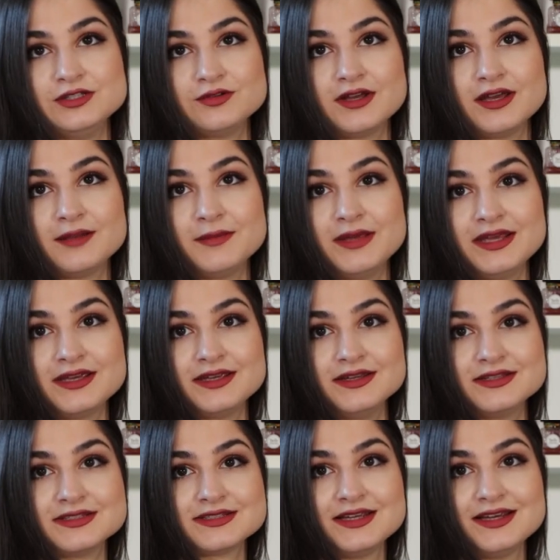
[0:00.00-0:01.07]
You can make
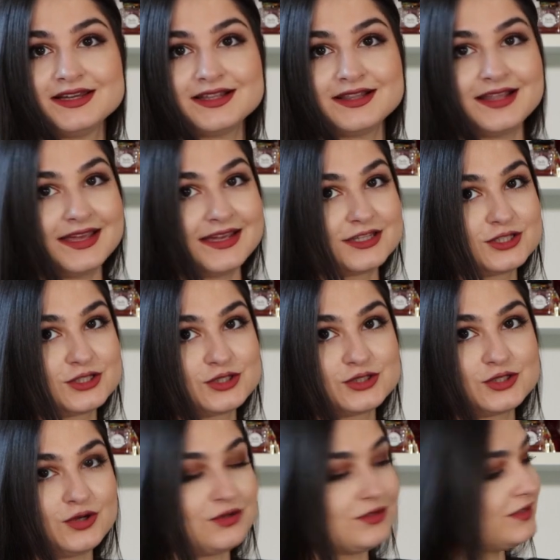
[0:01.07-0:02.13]
it like
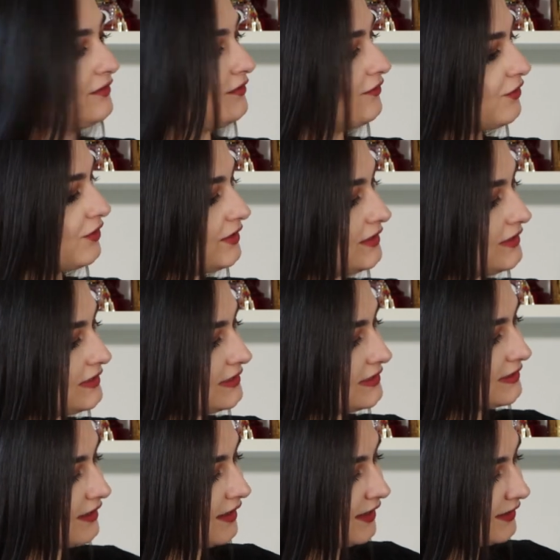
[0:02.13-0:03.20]
so different
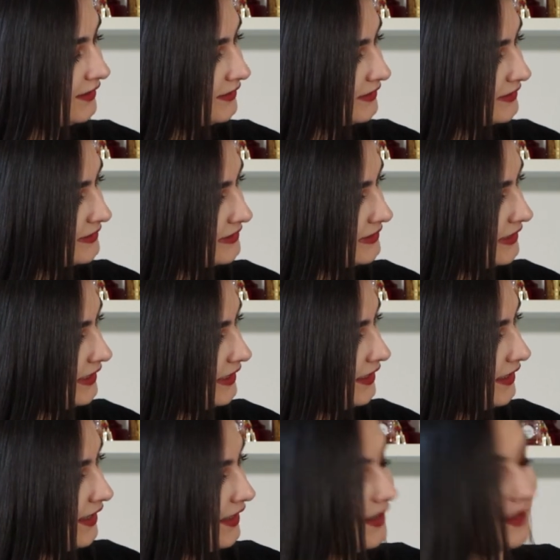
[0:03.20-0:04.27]
styles,
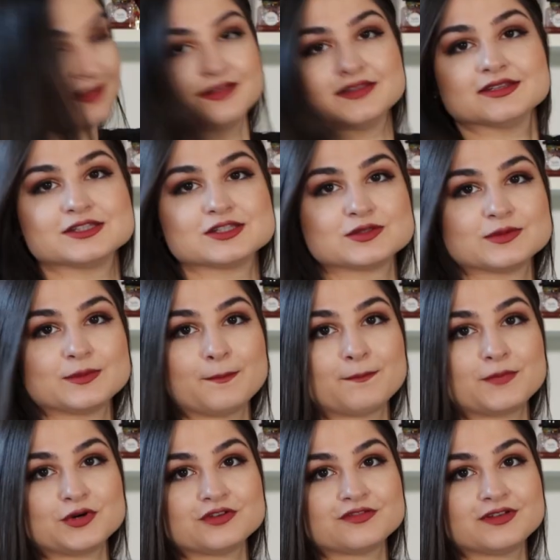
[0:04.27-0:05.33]
and it's
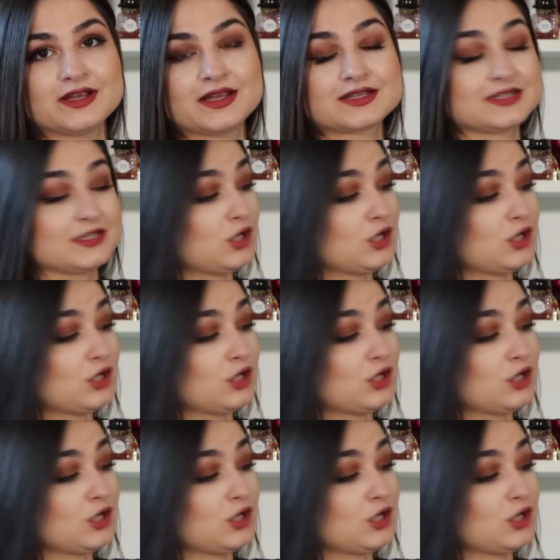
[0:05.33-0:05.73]
perfect.